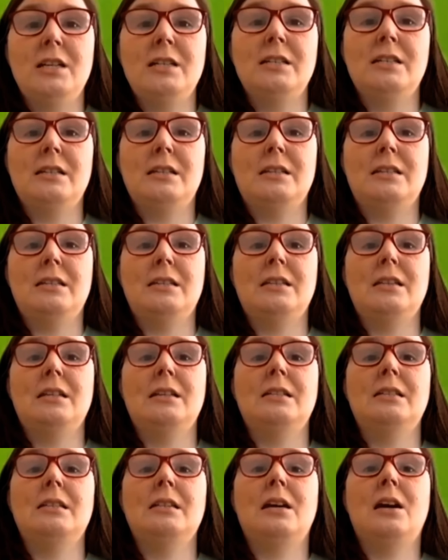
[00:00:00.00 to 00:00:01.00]
Jesus
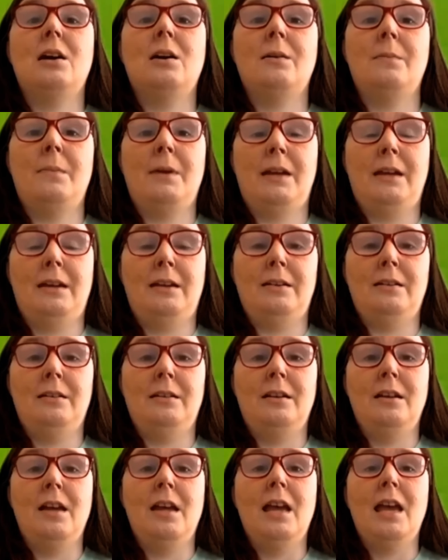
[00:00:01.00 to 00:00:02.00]
is coming.
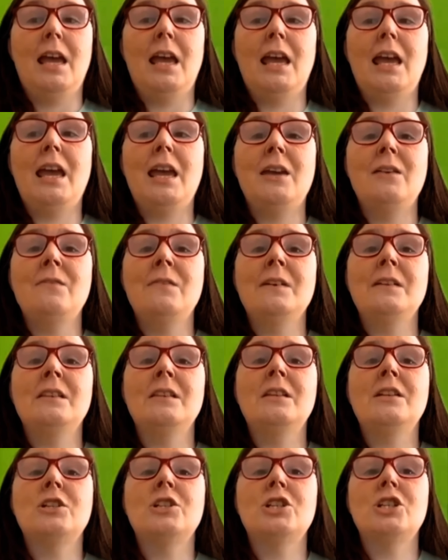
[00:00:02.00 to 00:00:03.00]

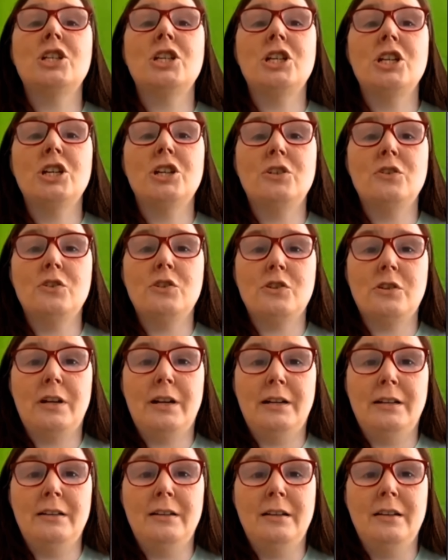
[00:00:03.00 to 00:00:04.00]
Even the
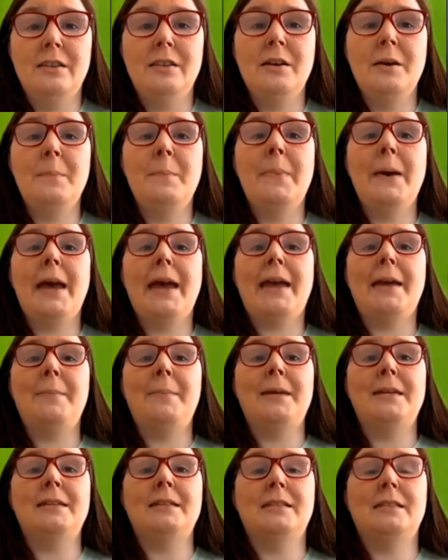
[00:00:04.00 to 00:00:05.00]
children, the
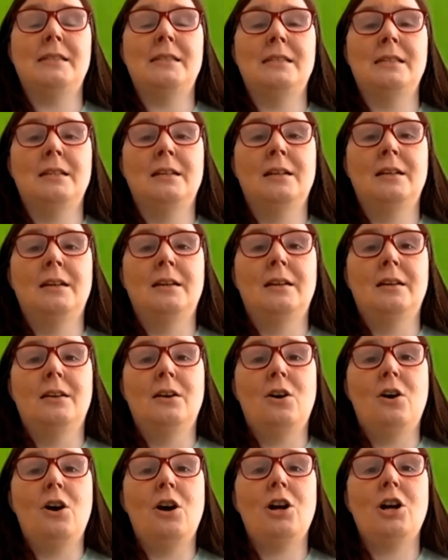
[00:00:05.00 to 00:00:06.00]
babies,
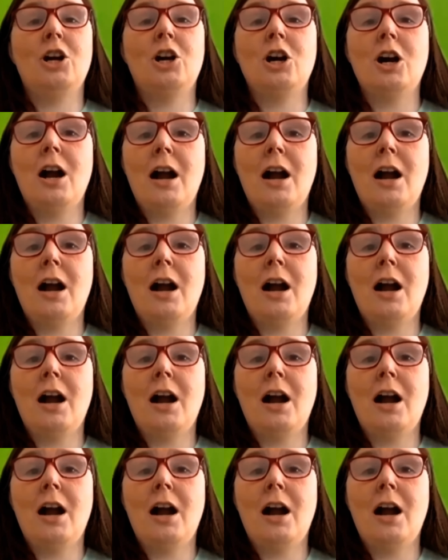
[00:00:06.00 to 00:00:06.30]
are